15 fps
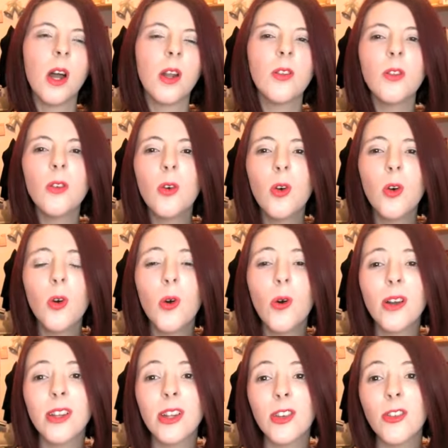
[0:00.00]
I don't
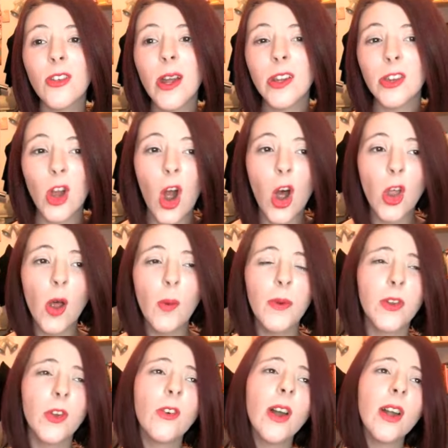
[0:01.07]
know, because I don't like
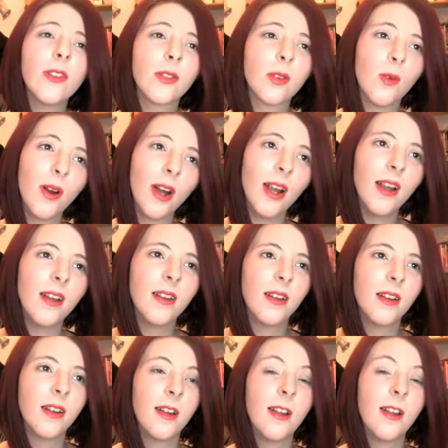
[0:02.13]
dollop, I don't like squirt.